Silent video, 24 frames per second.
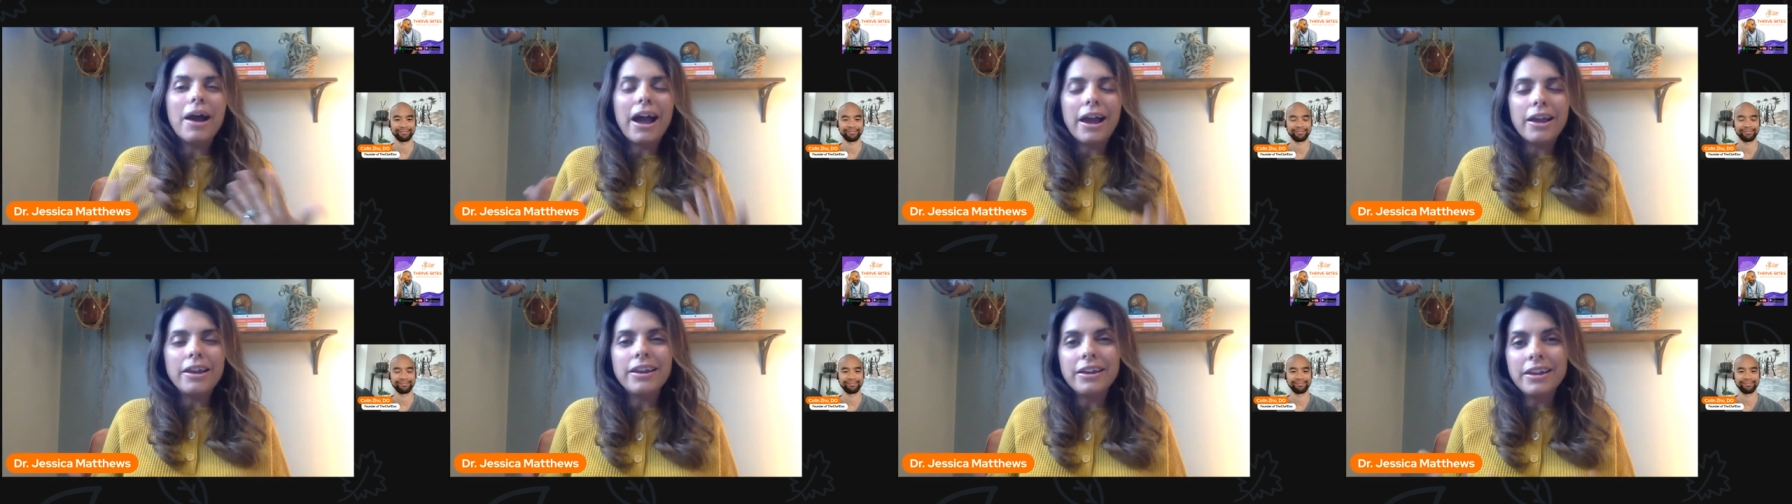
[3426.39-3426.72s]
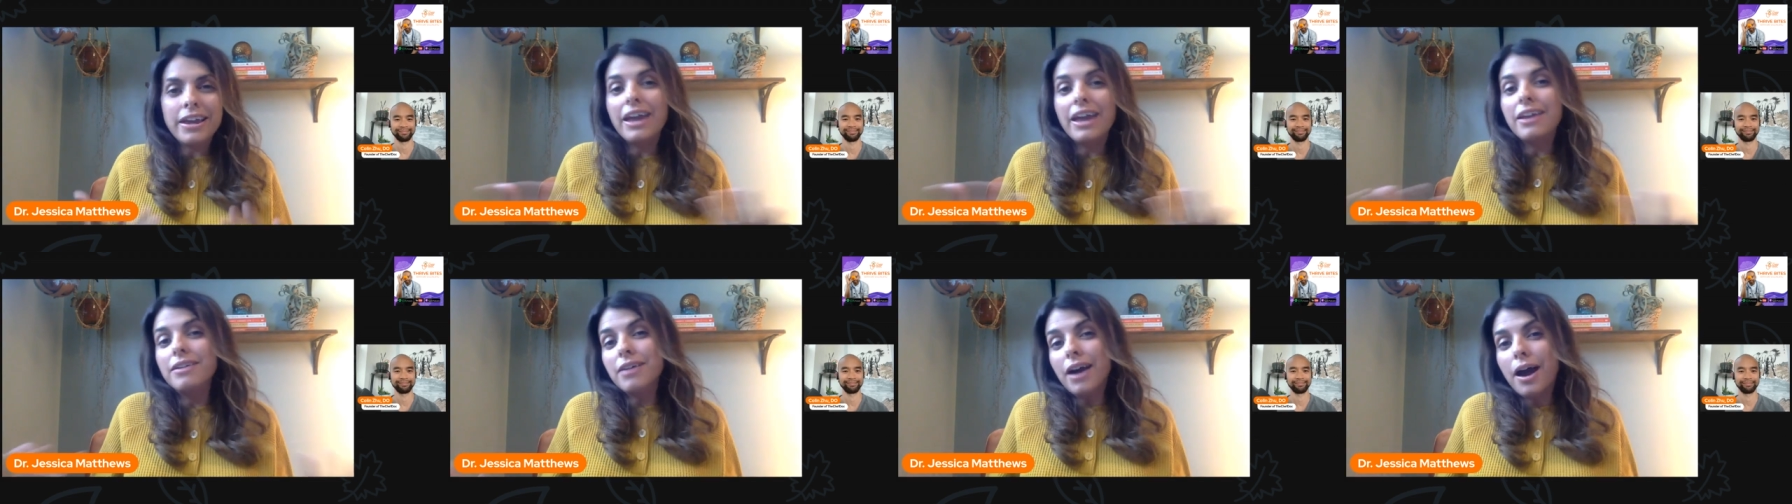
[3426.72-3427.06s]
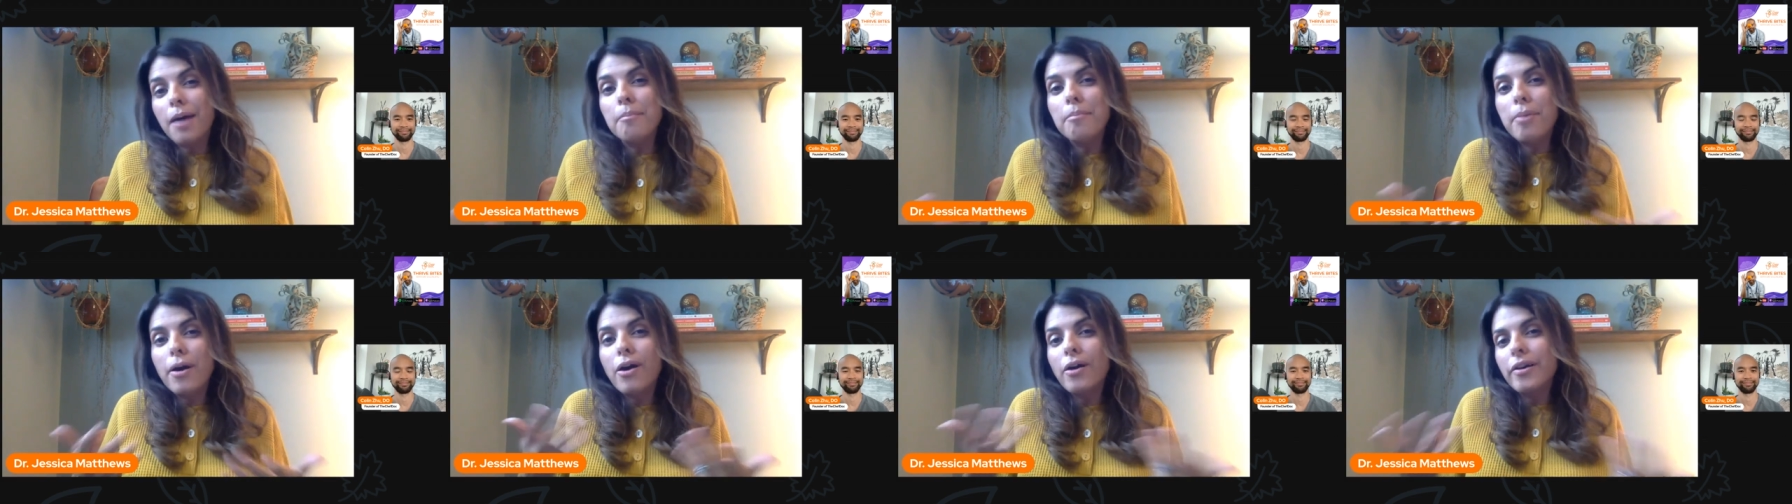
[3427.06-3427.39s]
I, again,
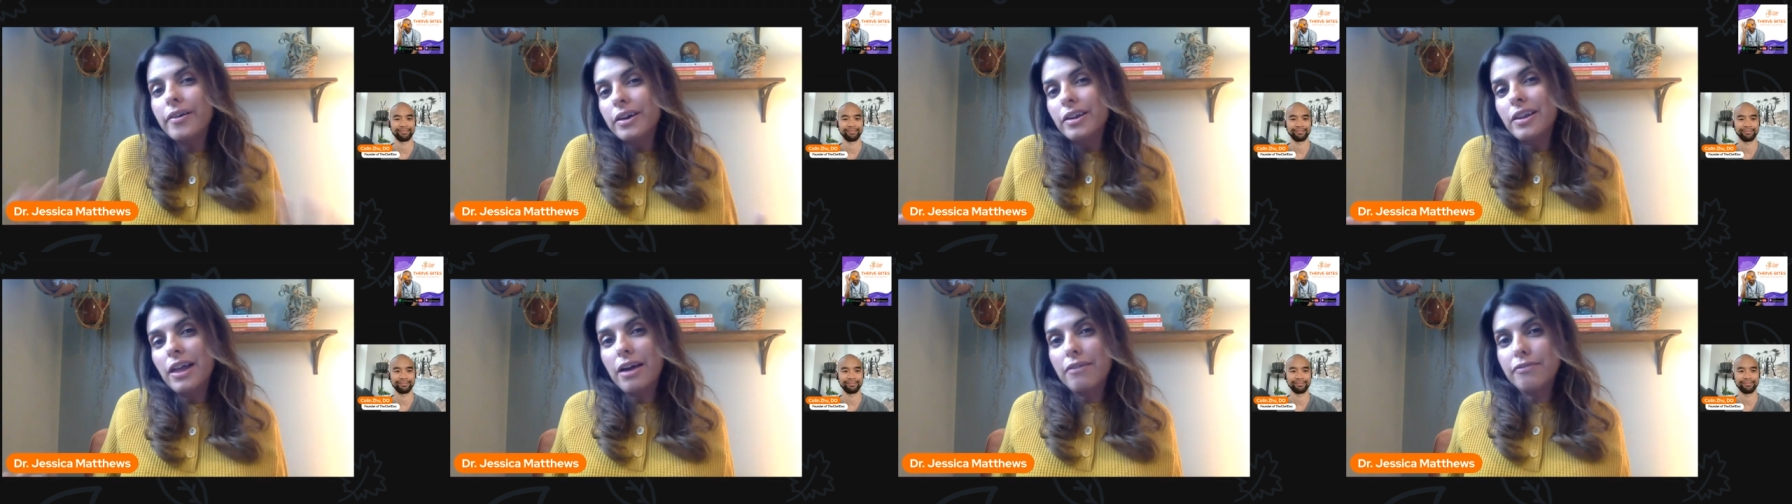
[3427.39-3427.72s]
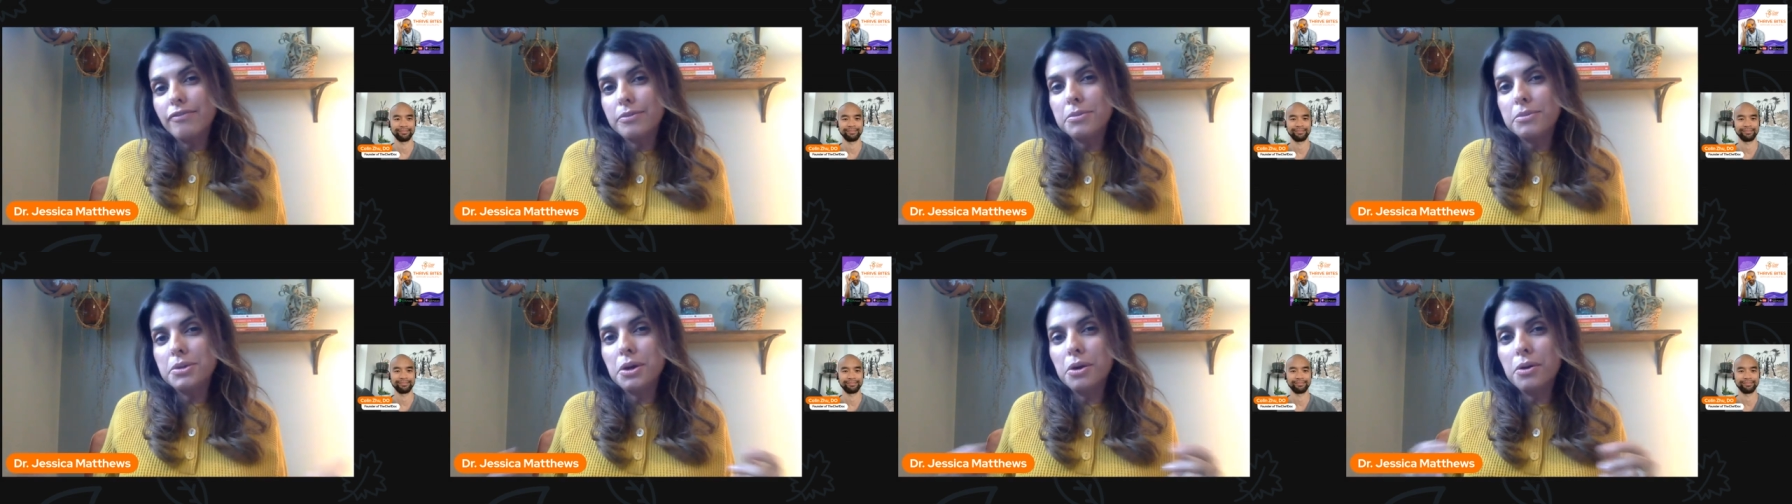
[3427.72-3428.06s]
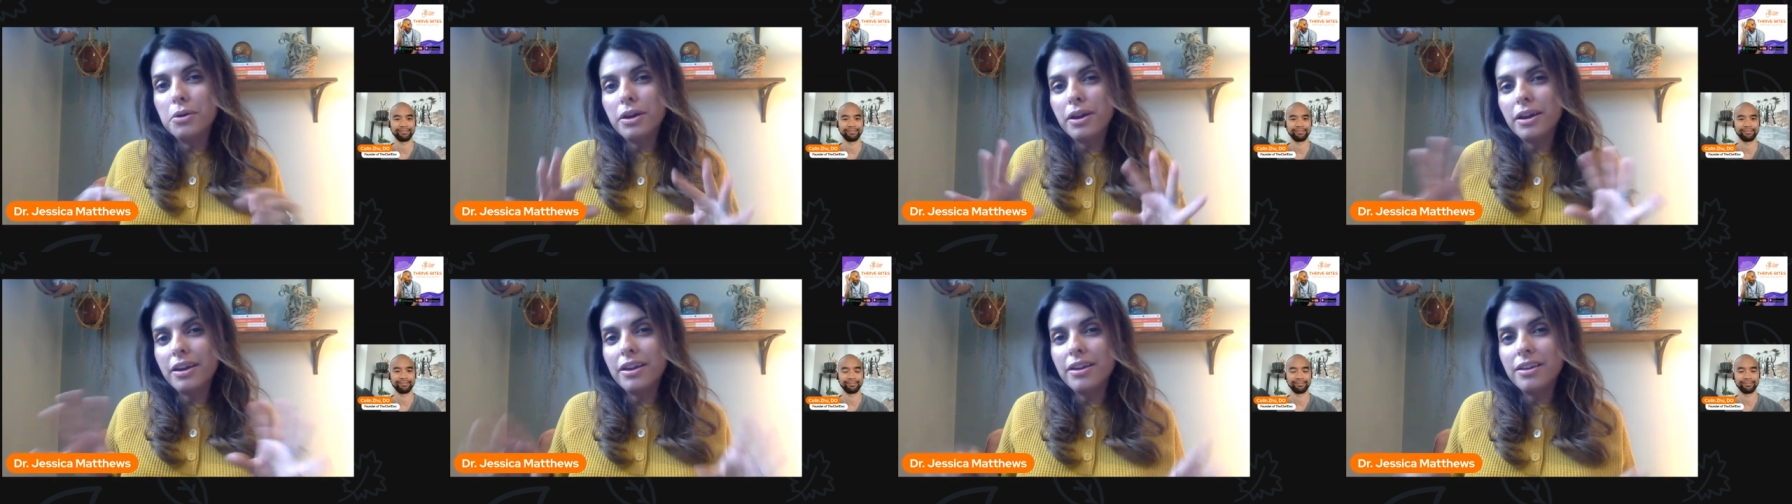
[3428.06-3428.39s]
I'm borrowing a lot from
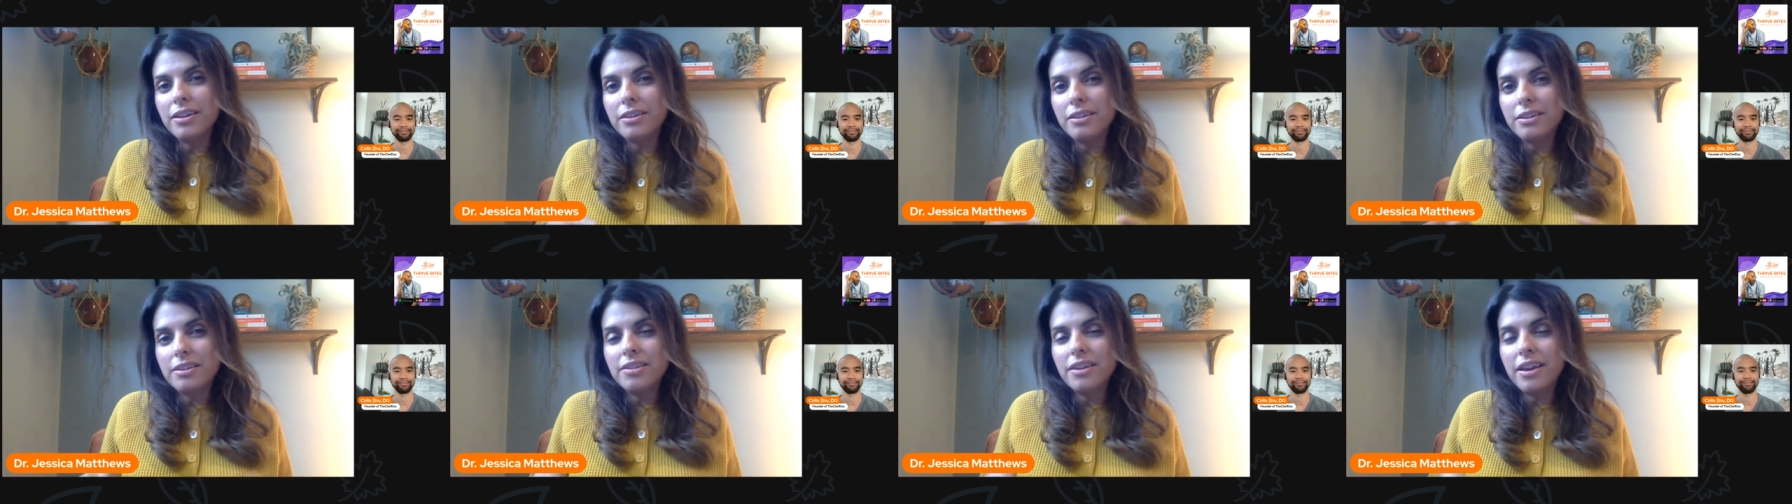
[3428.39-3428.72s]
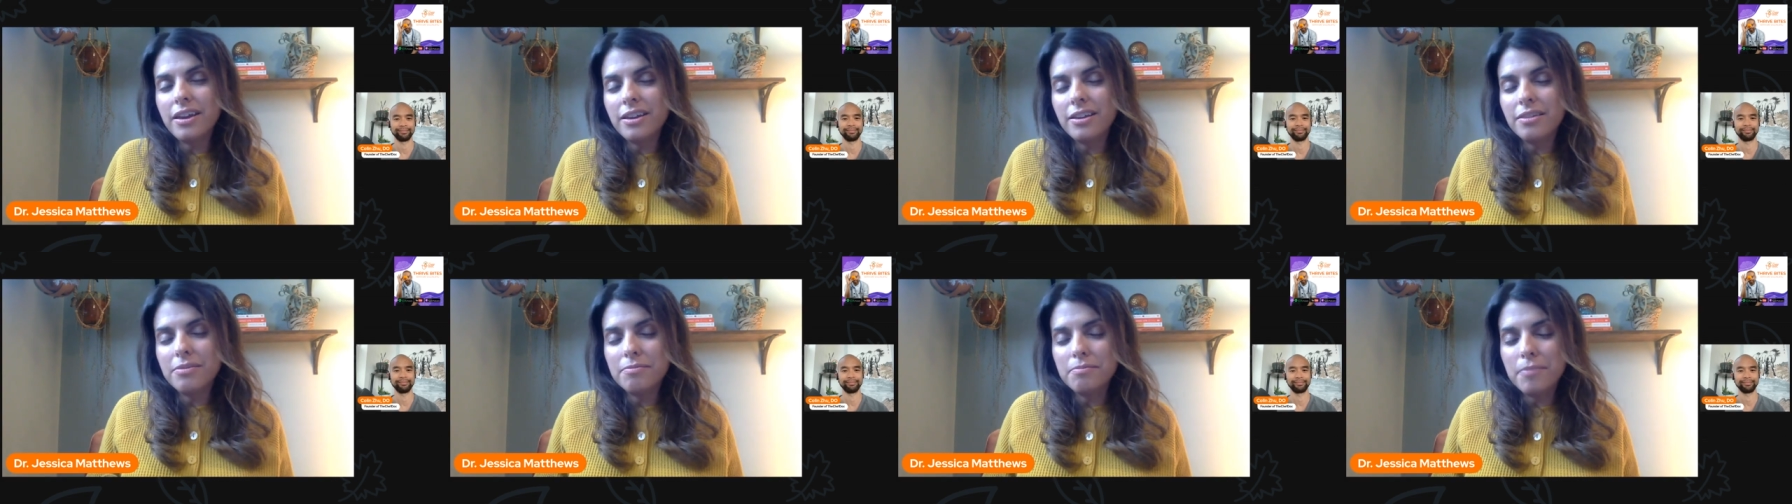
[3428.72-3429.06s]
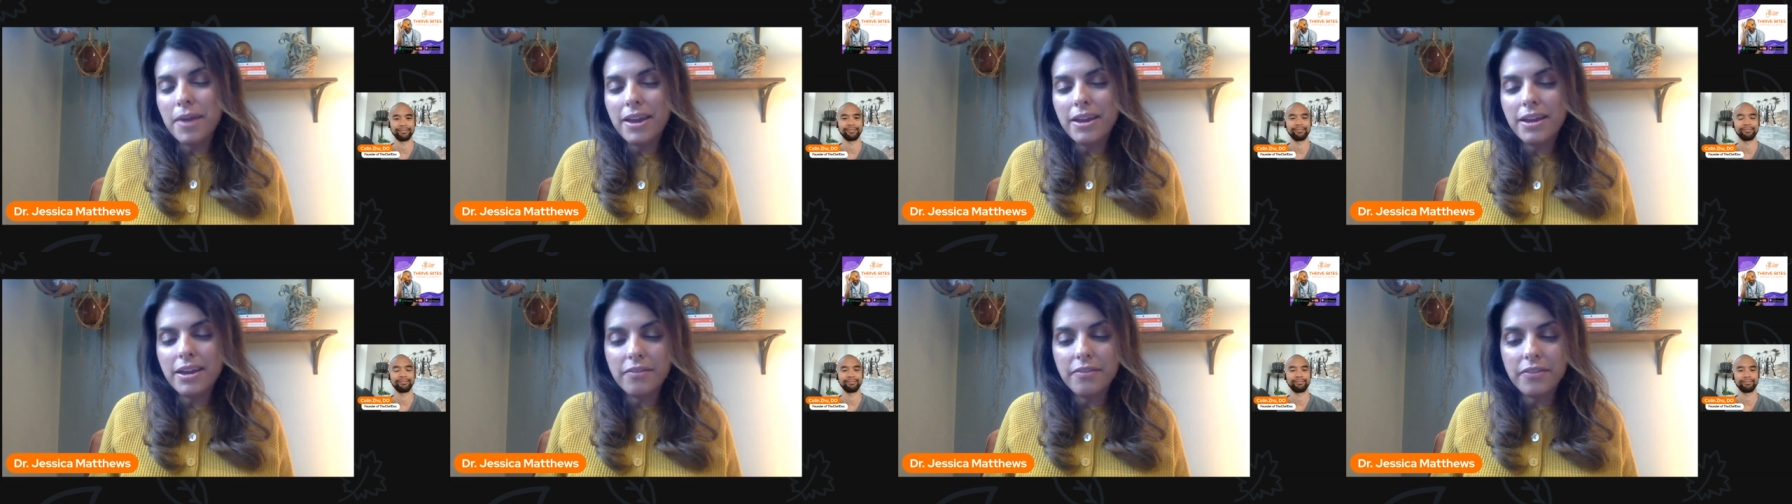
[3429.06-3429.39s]
yoga in in
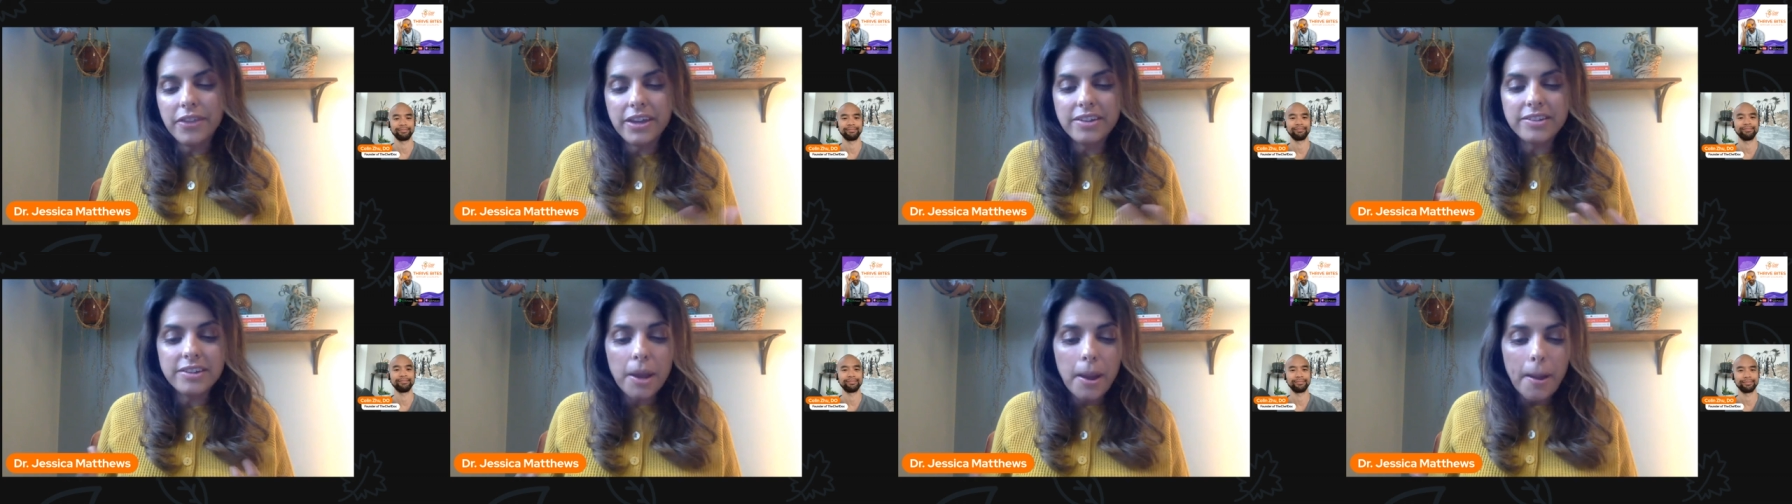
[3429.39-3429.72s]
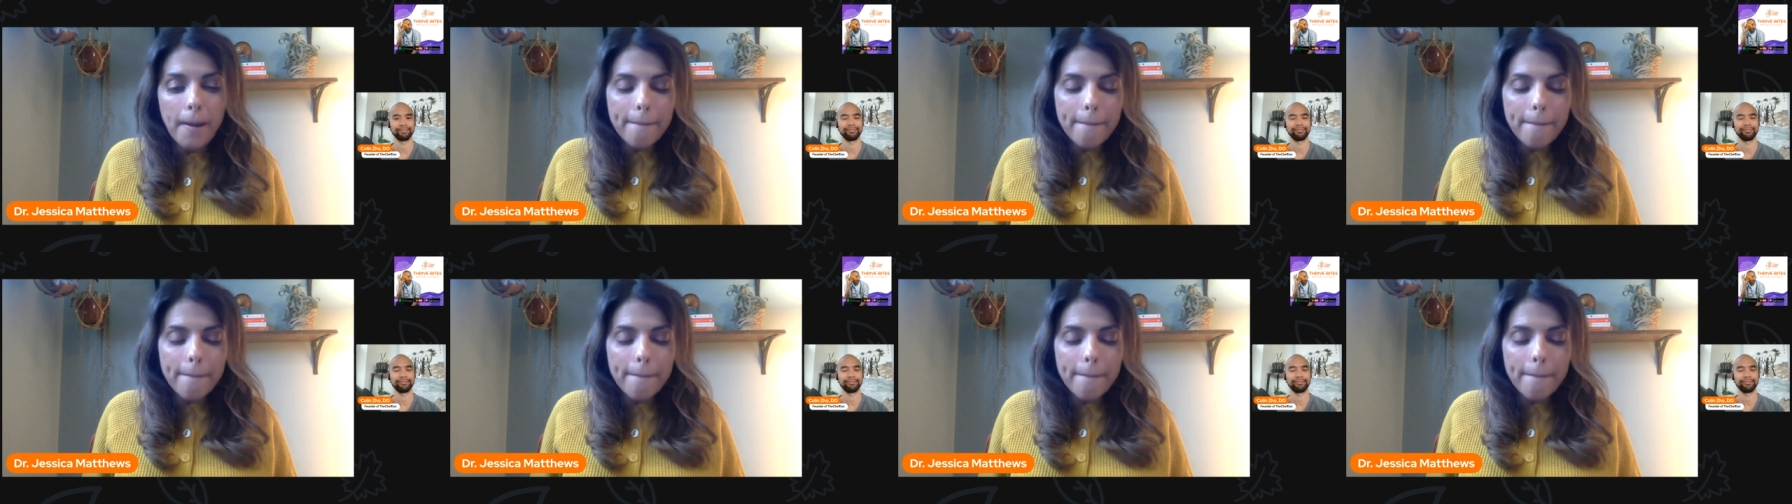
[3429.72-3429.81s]
many of this.